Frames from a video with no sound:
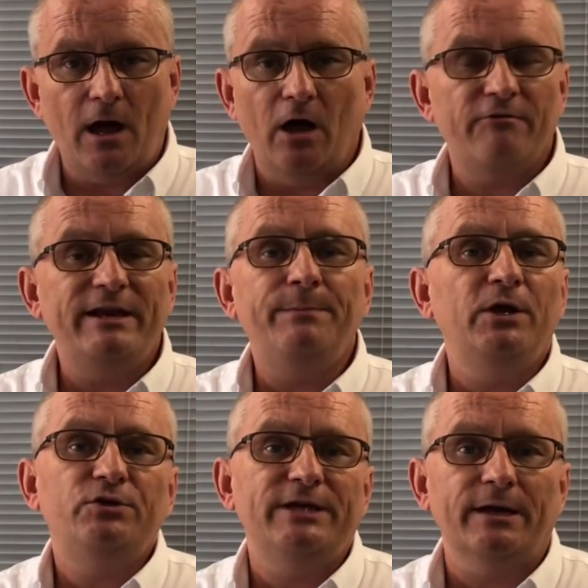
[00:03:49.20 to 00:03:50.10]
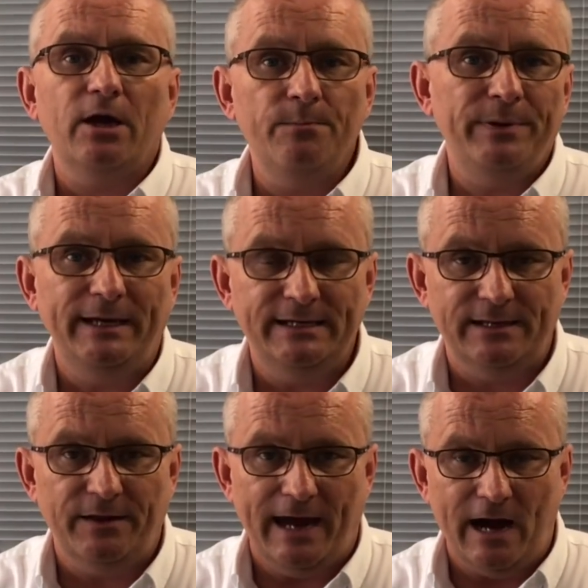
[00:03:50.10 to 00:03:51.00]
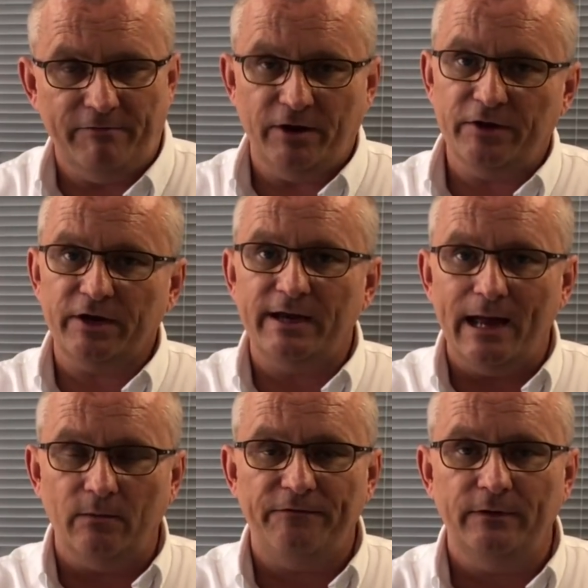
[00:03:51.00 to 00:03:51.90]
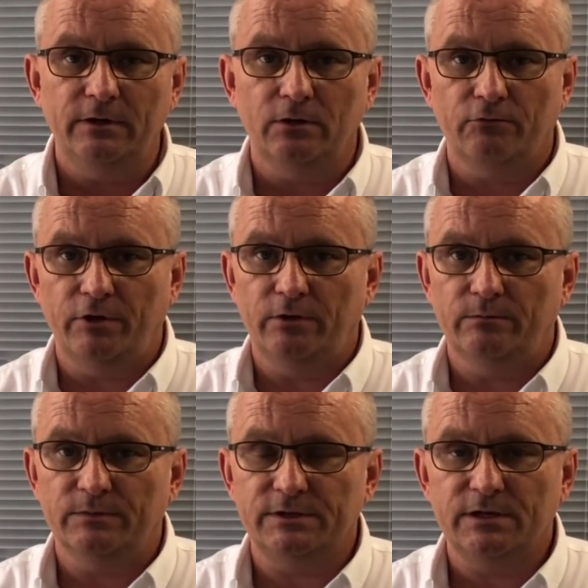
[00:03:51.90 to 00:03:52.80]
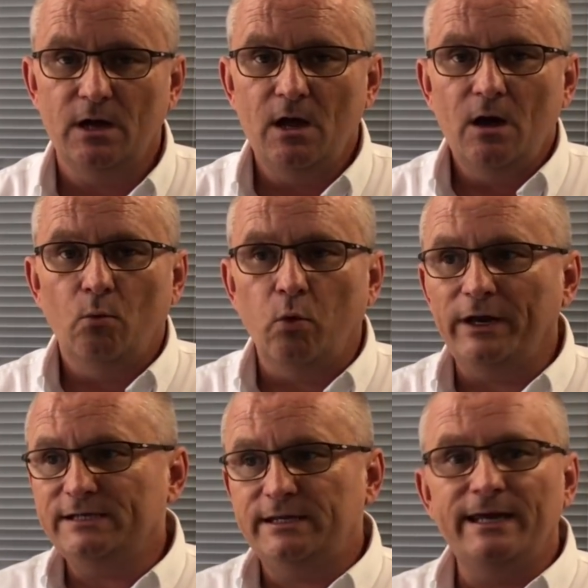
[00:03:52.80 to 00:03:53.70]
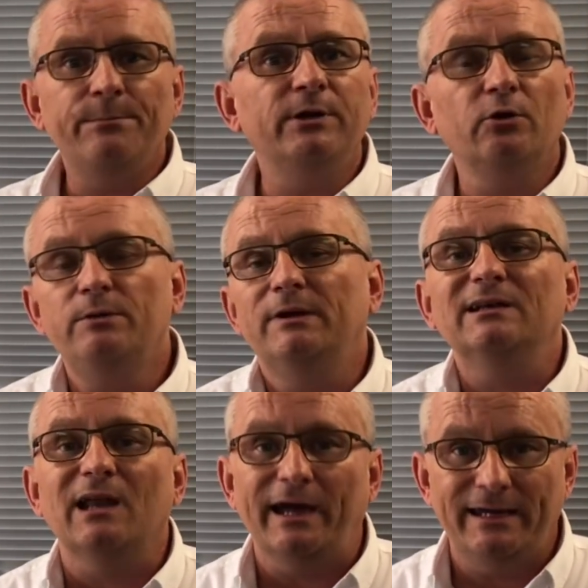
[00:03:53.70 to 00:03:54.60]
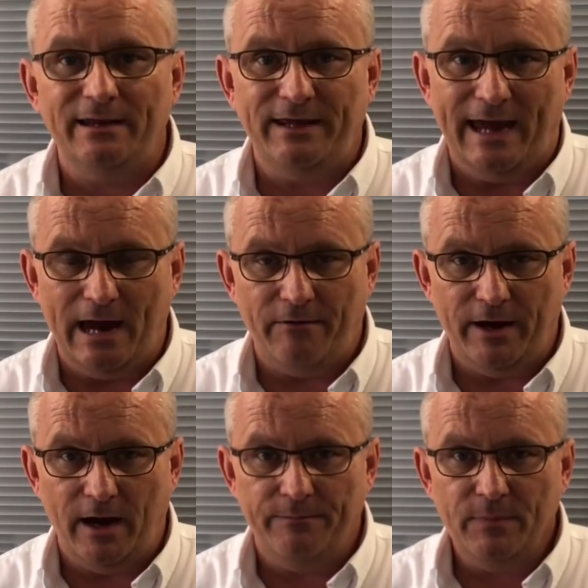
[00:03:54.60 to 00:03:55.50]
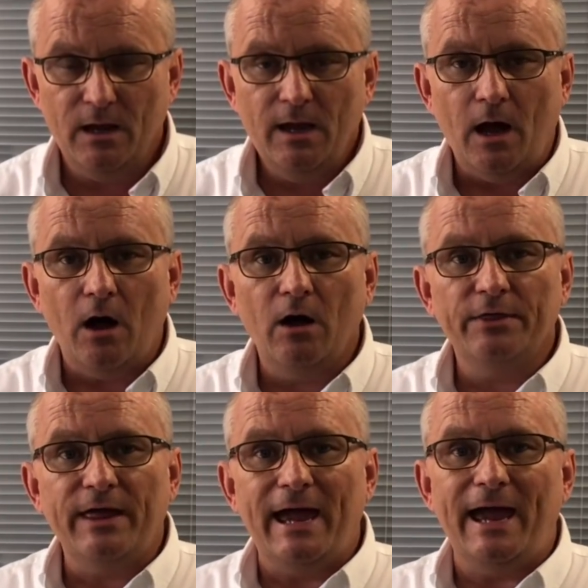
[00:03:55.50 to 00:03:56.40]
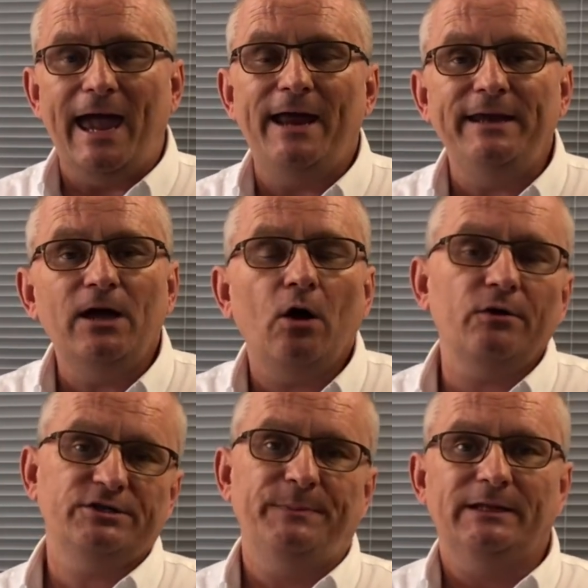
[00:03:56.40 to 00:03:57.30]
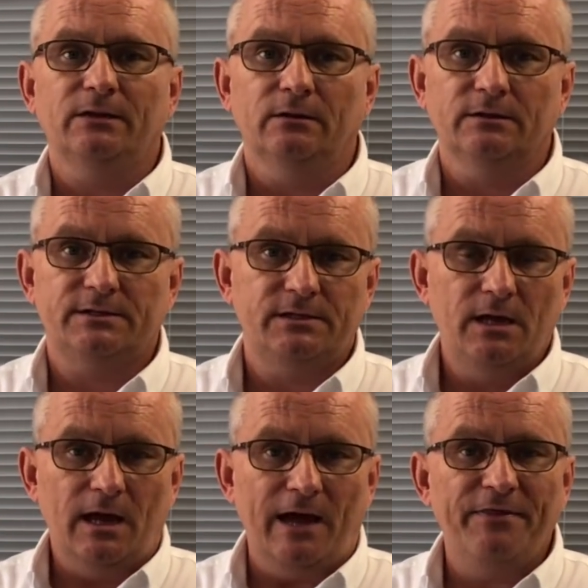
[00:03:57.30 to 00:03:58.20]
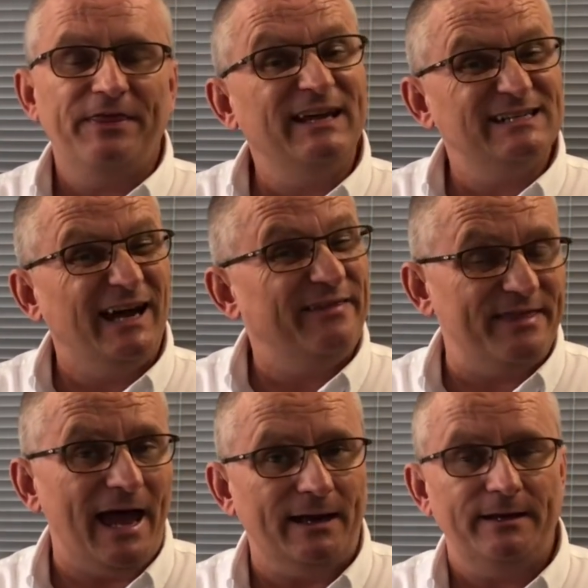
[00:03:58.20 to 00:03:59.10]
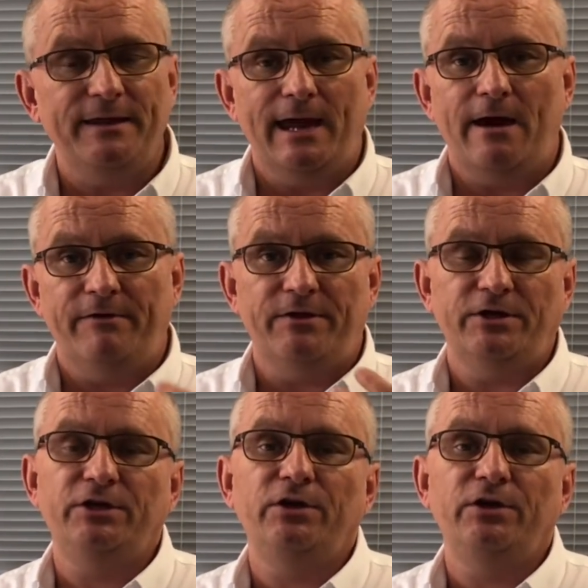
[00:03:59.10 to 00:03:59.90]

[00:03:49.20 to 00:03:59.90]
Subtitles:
Are there any blue chip companies in the area that can help fill your rooms? What is the employment like in the area? Are there any hospitals and things like that in the area that